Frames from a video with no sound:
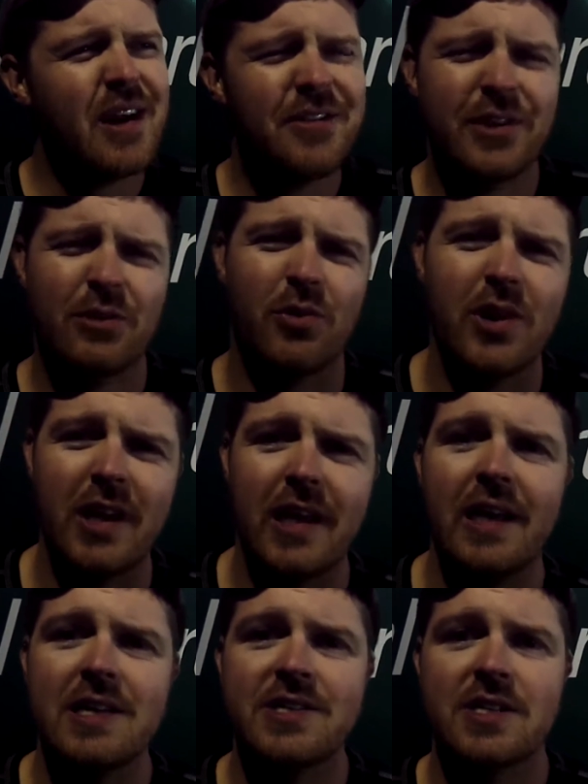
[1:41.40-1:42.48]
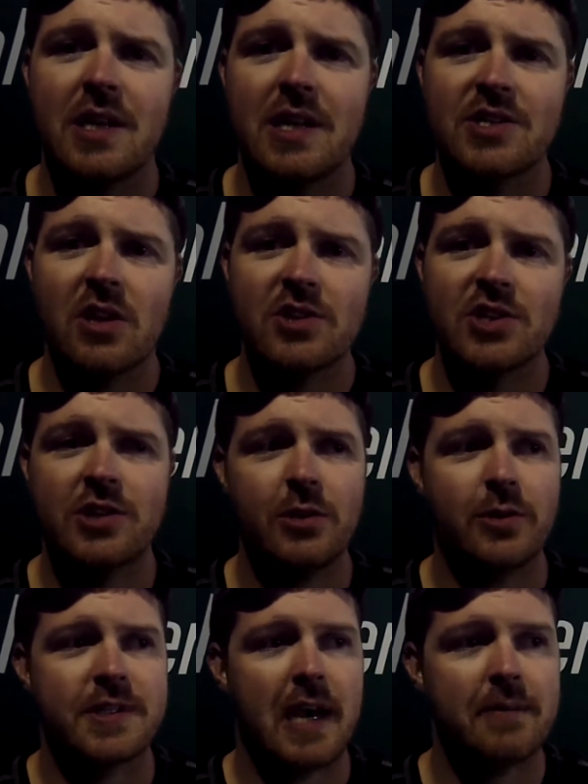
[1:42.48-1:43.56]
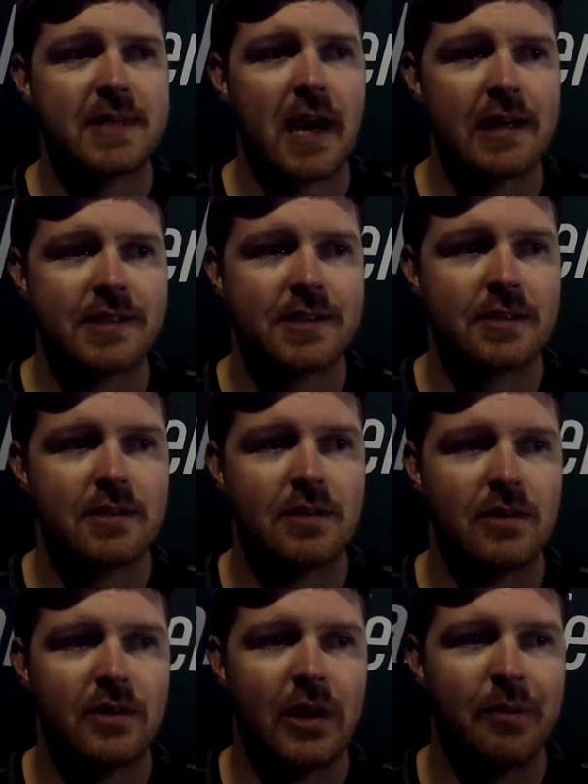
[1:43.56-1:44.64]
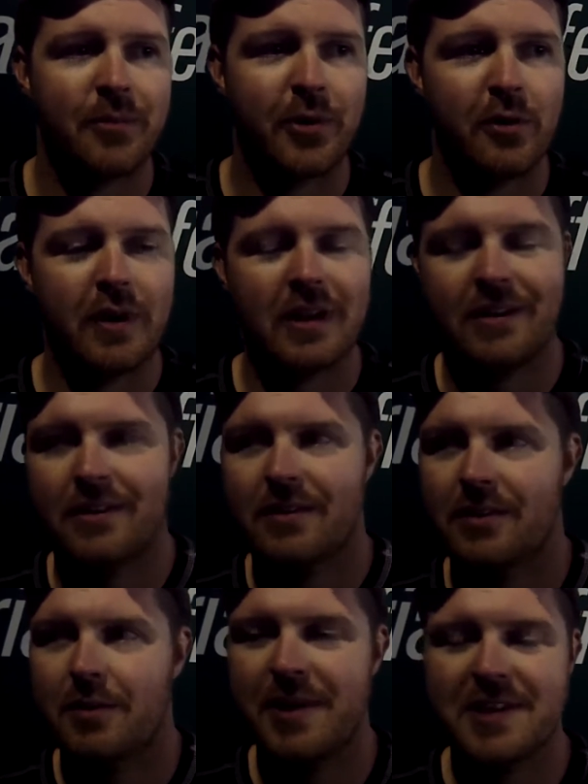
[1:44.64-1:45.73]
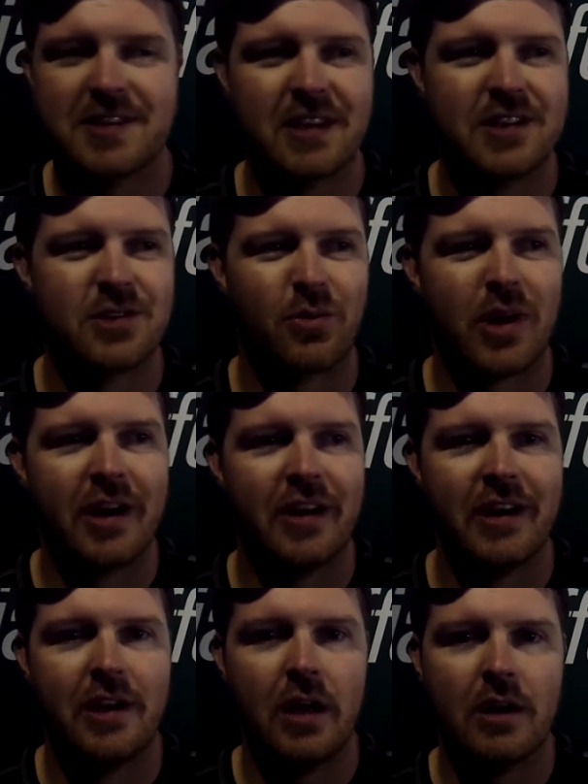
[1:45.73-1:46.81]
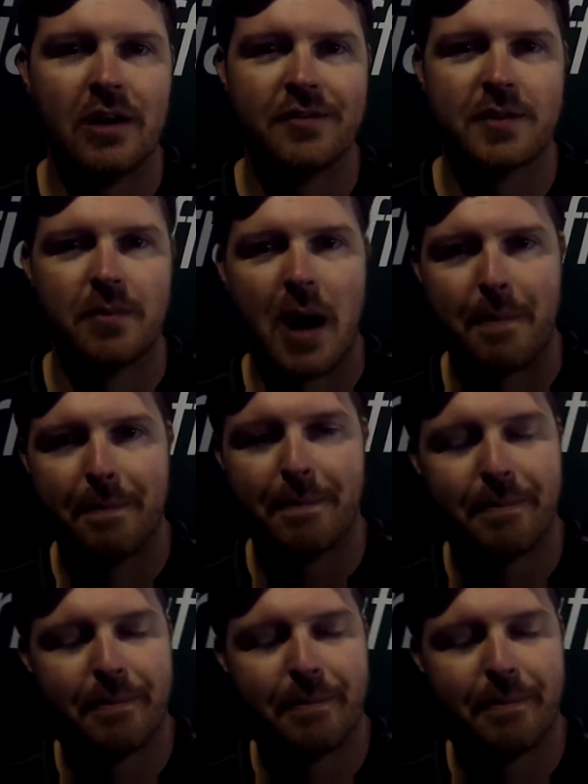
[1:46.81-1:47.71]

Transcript: Nothing really. It's all just your attempt at improve. The biggest thing is the ride height. You got to lift them up.